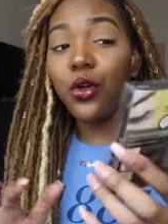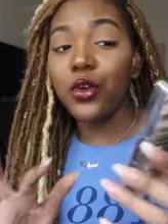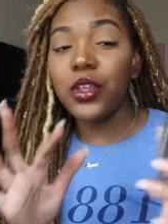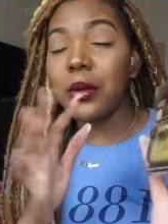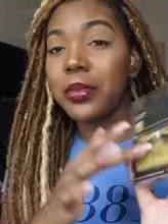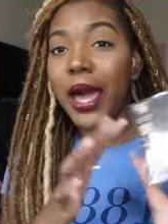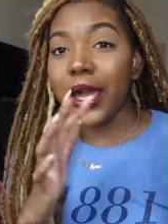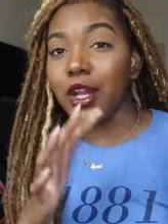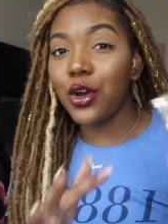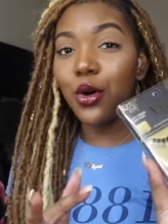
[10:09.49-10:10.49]
oh, they're in a
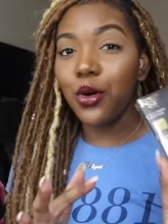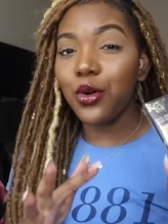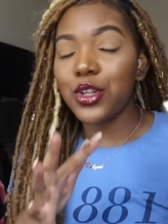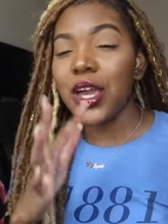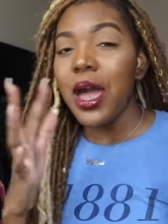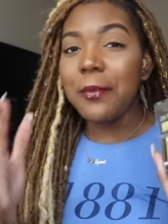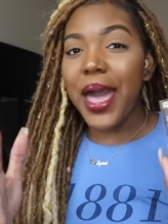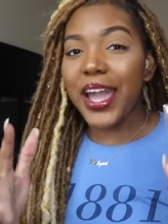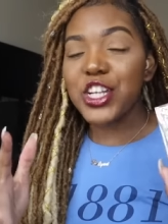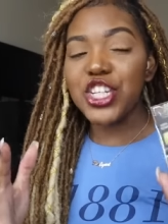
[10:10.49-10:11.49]
black and a gold
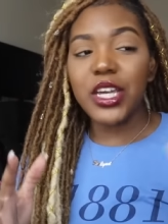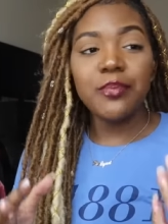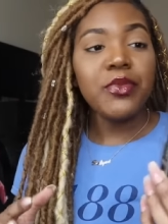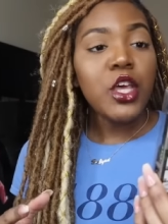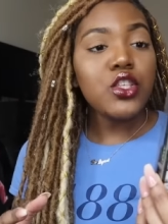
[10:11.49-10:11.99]
packaging.